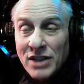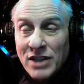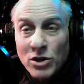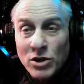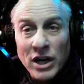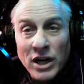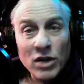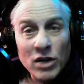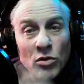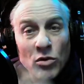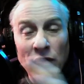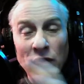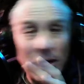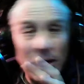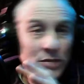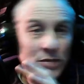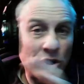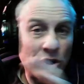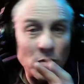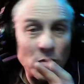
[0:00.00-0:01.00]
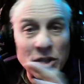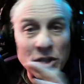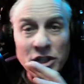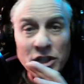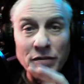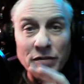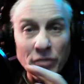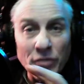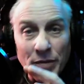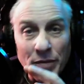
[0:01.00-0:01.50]
try to cram so
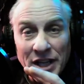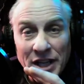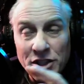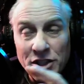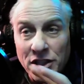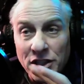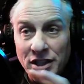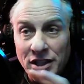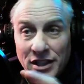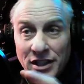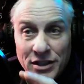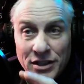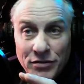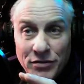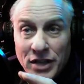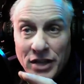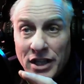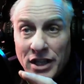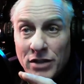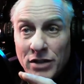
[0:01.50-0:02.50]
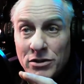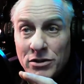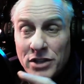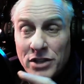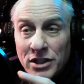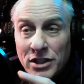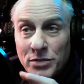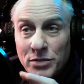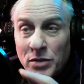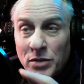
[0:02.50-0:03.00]
much information into these
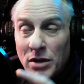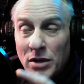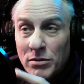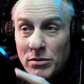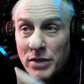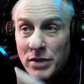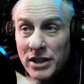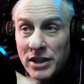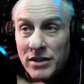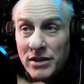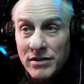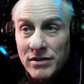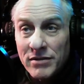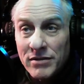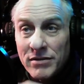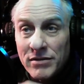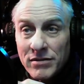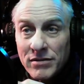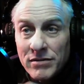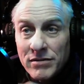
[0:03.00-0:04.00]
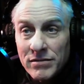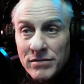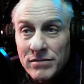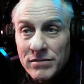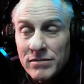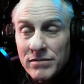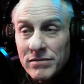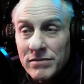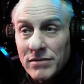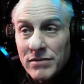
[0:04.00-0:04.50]
videos that it's probably,
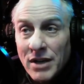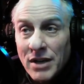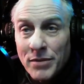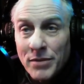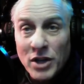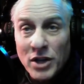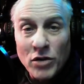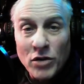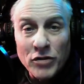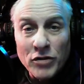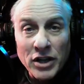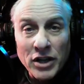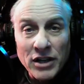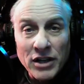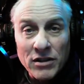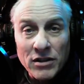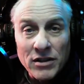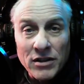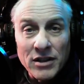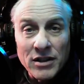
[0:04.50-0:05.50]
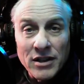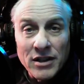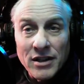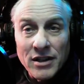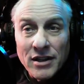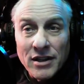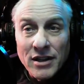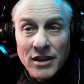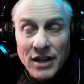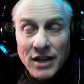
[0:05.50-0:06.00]
I'm the overkiller.
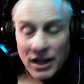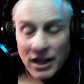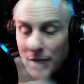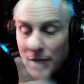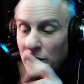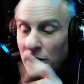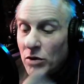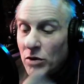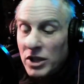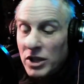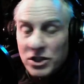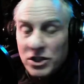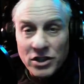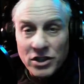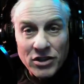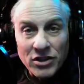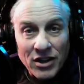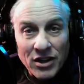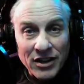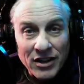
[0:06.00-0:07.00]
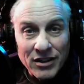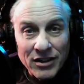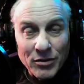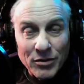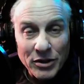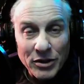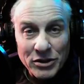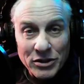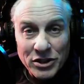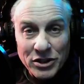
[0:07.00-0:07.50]
And I'm a question talker.
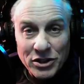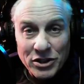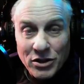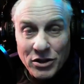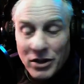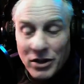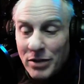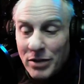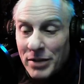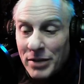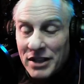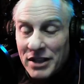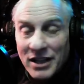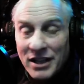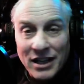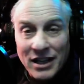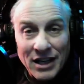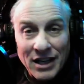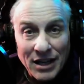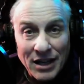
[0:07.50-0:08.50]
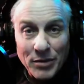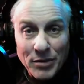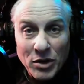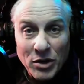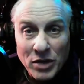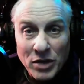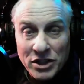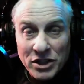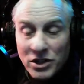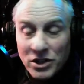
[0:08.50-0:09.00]
We were just joking about that. I am a
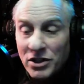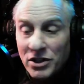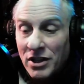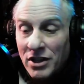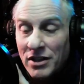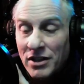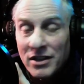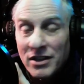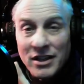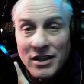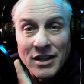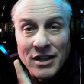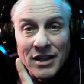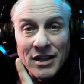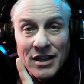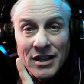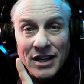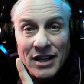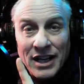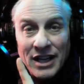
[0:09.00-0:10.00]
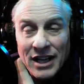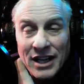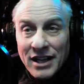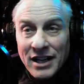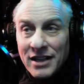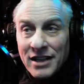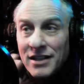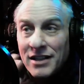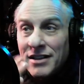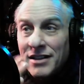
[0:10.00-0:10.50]
question talker.
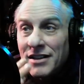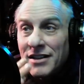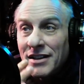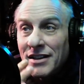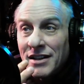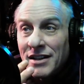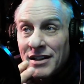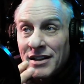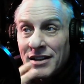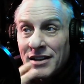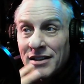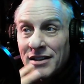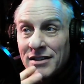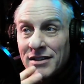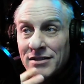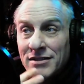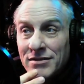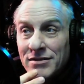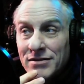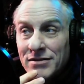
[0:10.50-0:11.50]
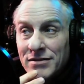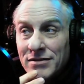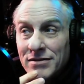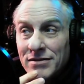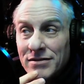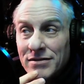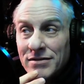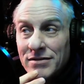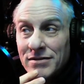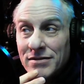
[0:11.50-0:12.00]
And I
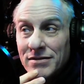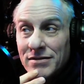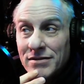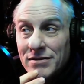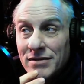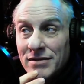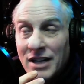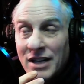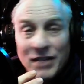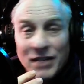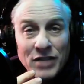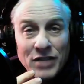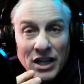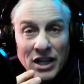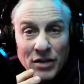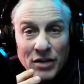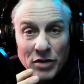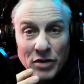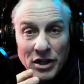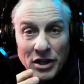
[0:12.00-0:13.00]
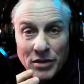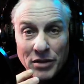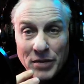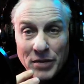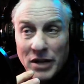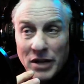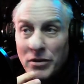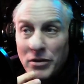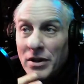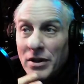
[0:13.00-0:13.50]
have diarrhea of the
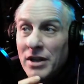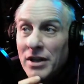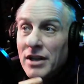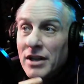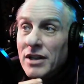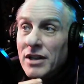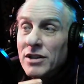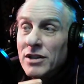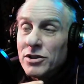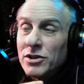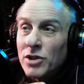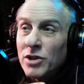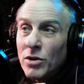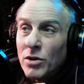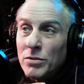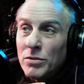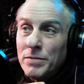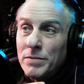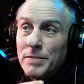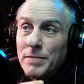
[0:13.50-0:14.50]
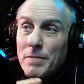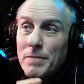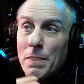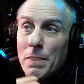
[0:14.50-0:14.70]
mouth. So,